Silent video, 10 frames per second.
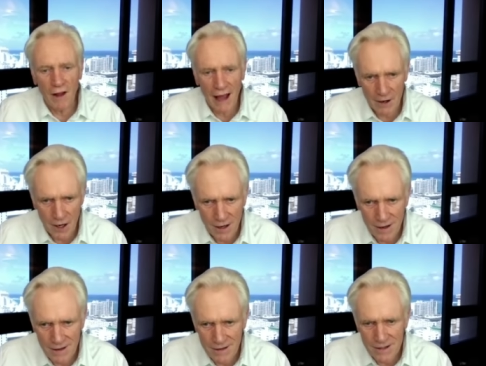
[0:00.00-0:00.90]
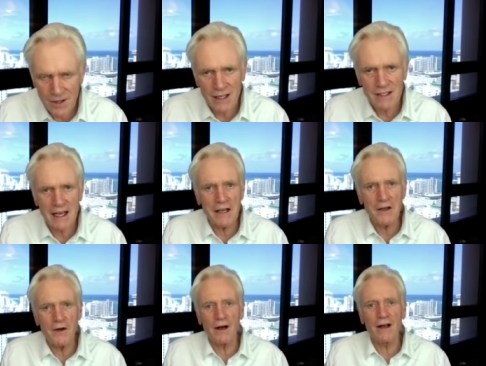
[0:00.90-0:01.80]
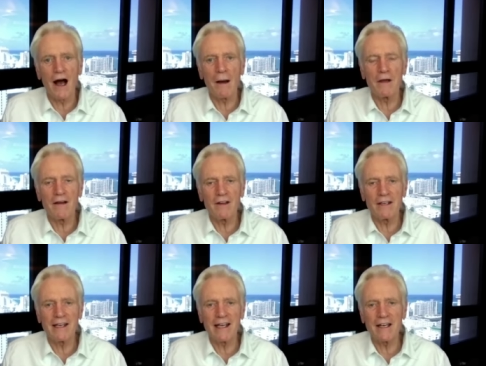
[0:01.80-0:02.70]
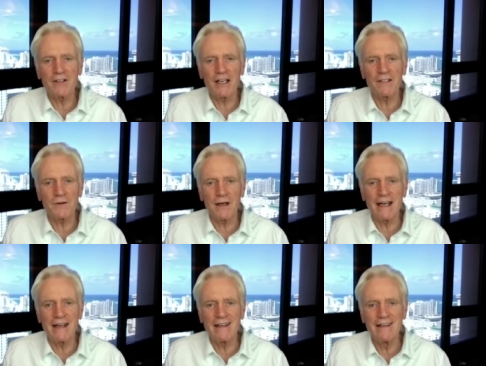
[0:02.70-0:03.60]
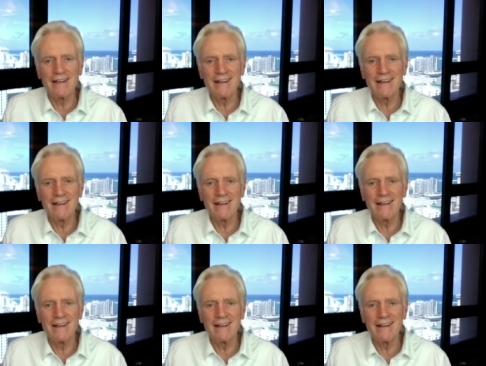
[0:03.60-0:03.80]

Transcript: letter. So I sent you a copy of it. Did you get a chance to read it?